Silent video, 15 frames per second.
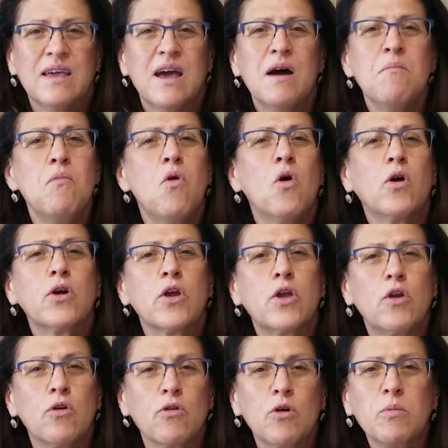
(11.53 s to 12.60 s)
a more
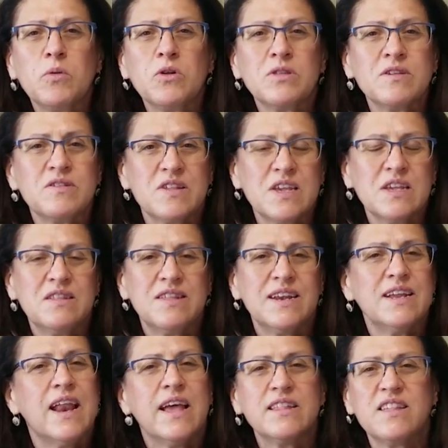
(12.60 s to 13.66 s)
curable disease than
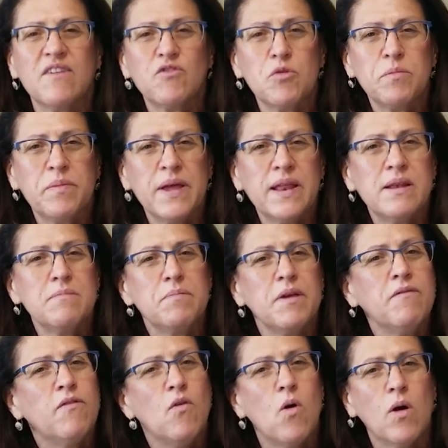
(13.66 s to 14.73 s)
it has ever been
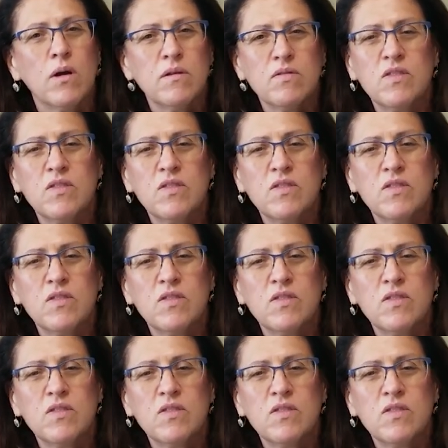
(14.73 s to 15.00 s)
before.